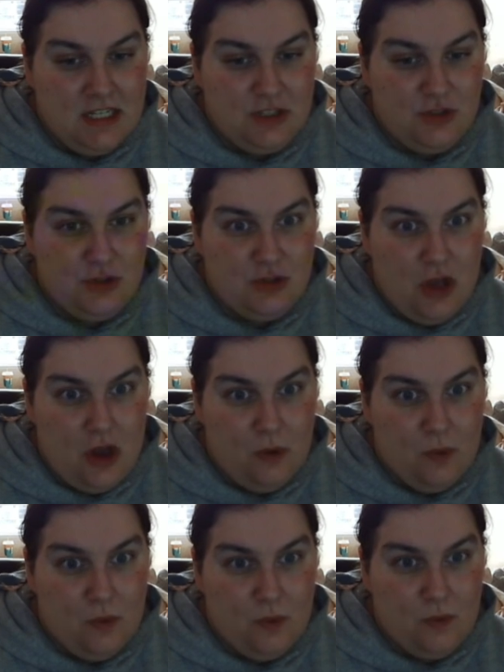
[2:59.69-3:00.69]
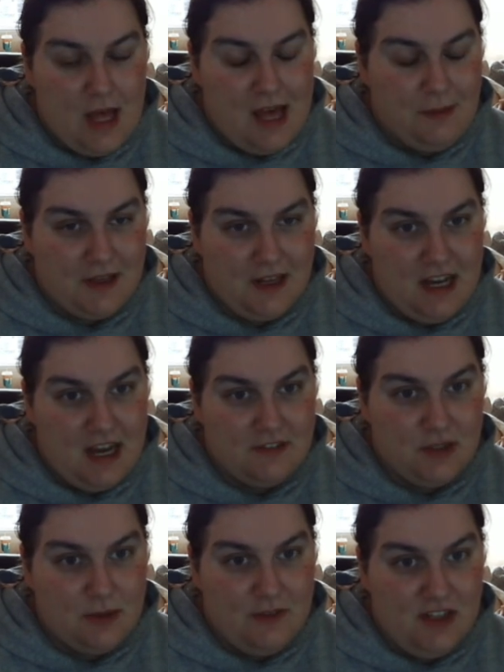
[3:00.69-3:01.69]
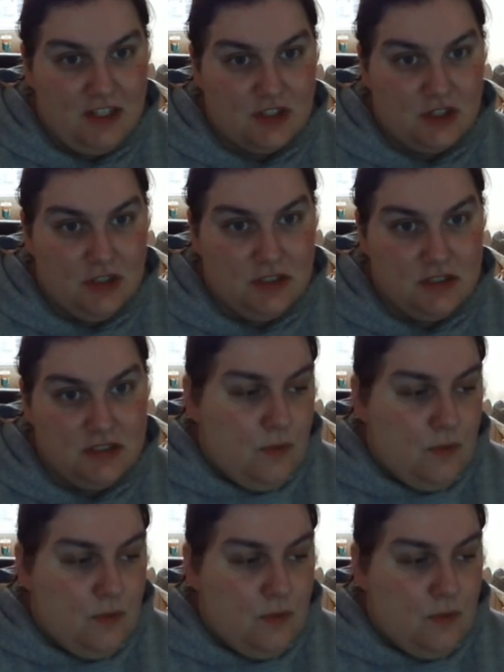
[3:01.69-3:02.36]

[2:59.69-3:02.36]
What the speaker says: so I'm gonna have to do a villager hunt.